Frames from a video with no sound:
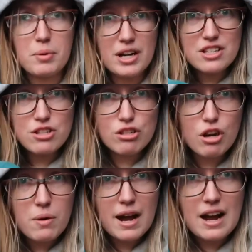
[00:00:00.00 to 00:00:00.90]
but it's
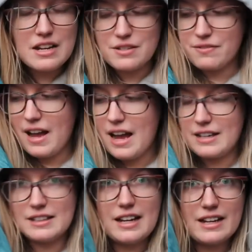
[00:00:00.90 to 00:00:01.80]
so hard to
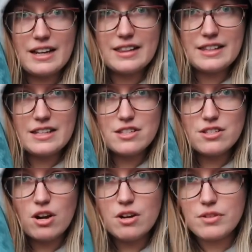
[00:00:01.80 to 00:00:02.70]
find like these
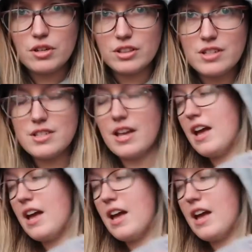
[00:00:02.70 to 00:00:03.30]
sort of colours